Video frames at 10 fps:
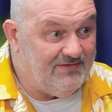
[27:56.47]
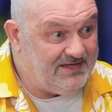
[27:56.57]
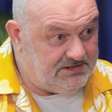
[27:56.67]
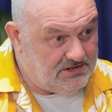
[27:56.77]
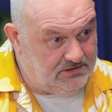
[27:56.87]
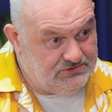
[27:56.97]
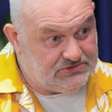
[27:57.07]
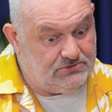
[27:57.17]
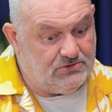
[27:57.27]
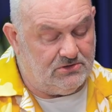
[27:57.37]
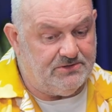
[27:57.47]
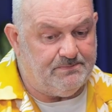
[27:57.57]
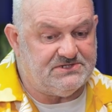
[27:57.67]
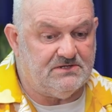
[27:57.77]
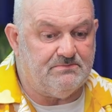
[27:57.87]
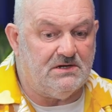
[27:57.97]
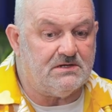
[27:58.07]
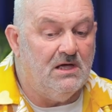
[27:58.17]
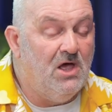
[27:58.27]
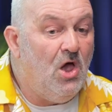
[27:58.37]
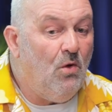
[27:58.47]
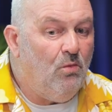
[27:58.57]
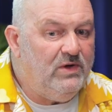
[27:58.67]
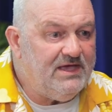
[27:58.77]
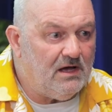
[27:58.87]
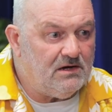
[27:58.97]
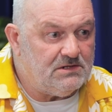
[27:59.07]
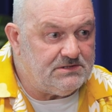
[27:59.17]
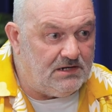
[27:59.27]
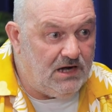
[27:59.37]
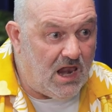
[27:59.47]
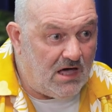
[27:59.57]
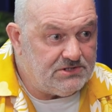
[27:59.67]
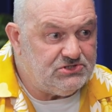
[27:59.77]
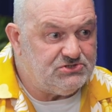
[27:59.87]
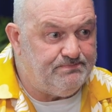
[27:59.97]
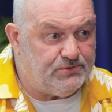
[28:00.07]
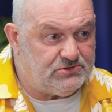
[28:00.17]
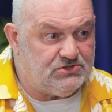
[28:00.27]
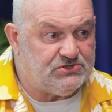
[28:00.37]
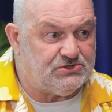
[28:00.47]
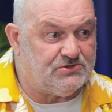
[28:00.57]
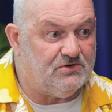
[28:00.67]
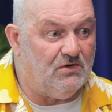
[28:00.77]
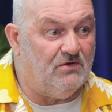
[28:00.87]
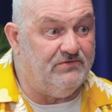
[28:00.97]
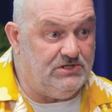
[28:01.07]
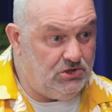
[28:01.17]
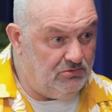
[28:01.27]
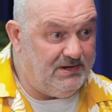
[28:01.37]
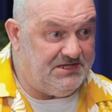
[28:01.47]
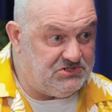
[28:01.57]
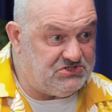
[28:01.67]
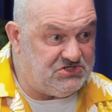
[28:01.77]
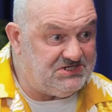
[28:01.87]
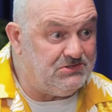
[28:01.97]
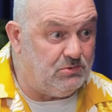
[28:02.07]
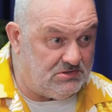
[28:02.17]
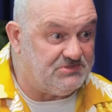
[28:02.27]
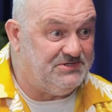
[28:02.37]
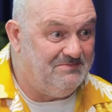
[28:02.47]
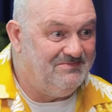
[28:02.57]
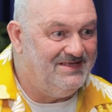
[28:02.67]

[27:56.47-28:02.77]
We're getting close to the 100% mark. We are the largest purchaser of renewable energies in the world.